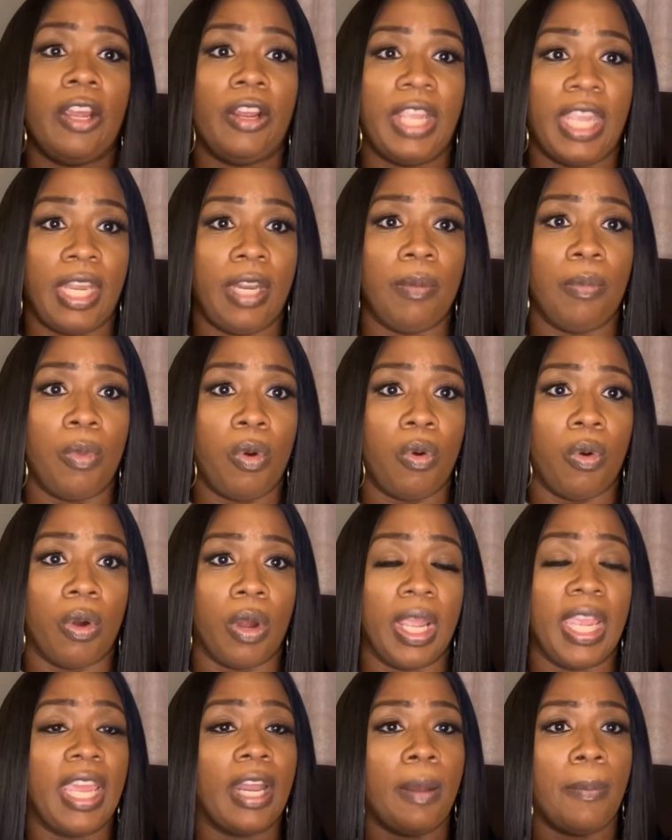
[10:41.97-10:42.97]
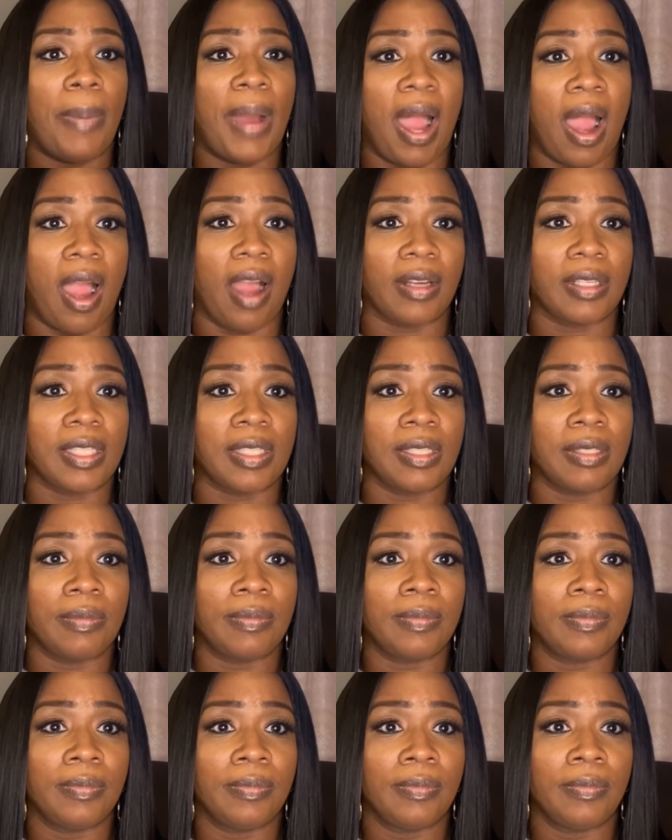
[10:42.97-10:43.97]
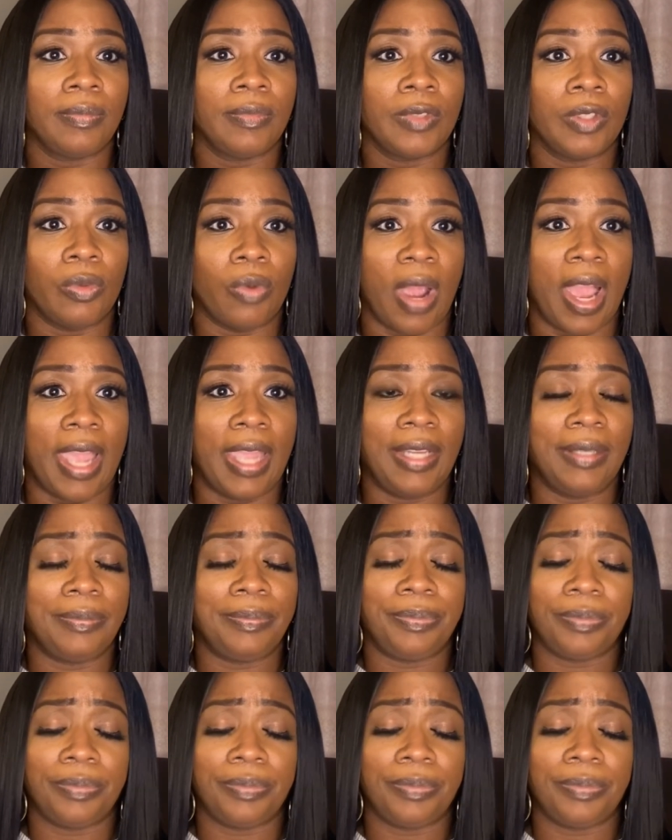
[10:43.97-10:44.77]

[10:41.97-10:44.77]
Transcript: anymore in a box, right?